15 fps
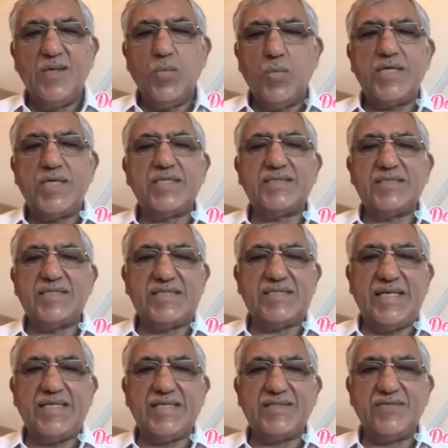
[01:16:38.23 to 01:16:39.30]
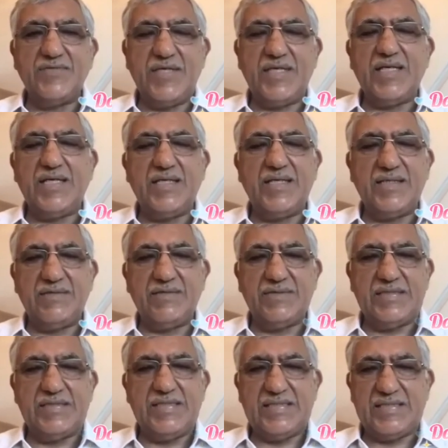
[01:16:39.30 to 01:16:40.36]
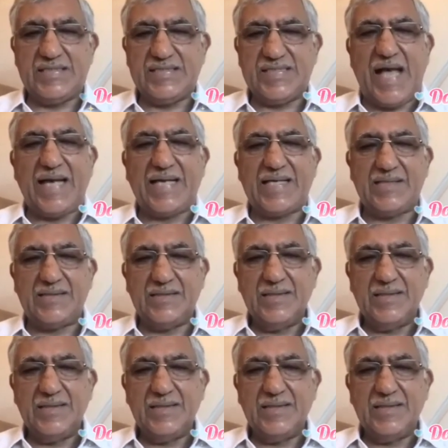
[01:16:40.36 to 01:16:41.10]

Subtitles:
what is the status of the conjunctival sac